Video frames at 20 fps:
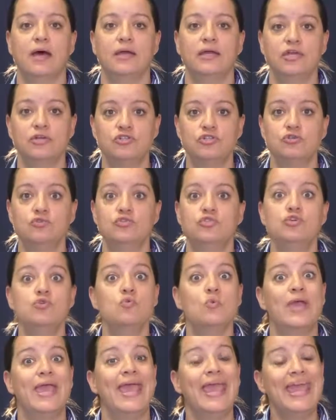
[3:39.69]
issues
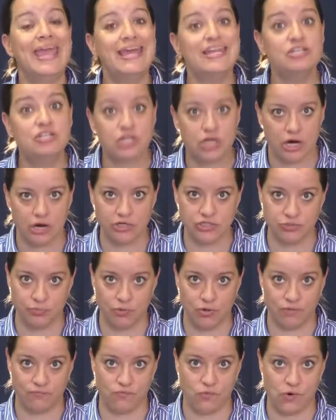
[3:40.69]
you can charge
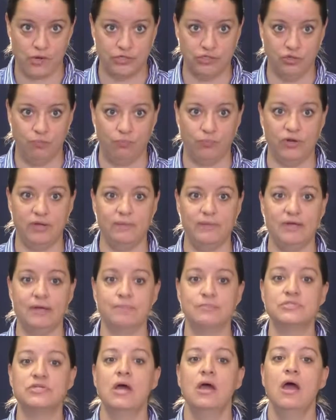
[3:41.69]
more for in your
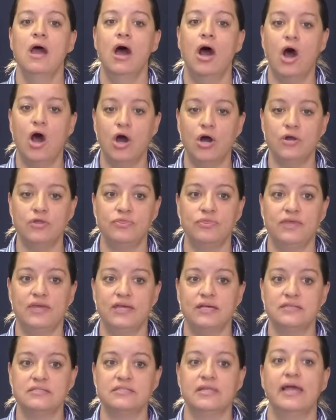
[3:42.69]
premiums are
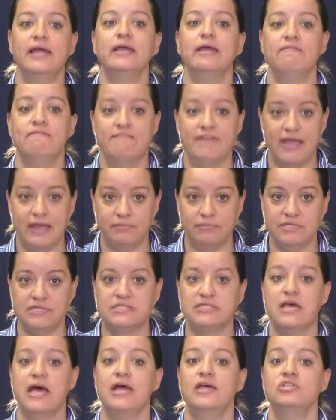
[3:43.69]
things like family
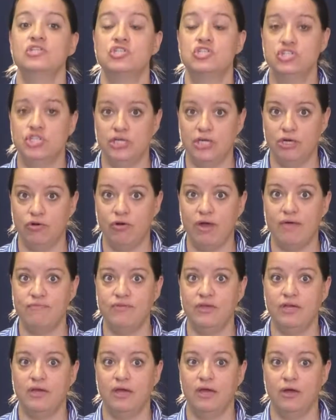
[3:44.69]
size,
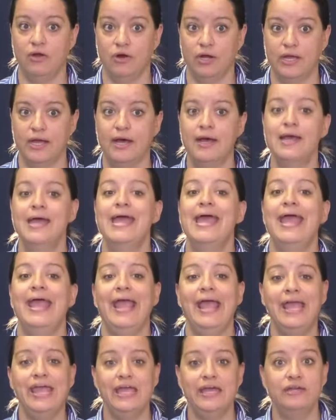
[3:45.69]
geographic area,
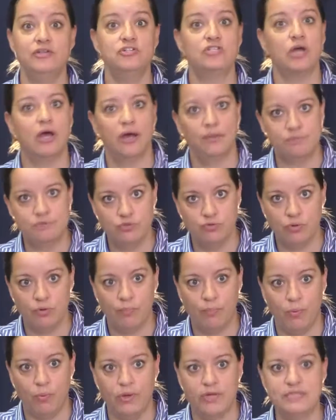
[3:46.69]
age up to a
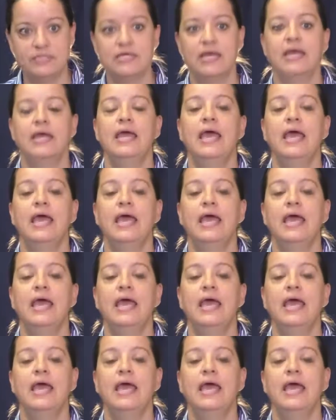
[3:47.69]
point,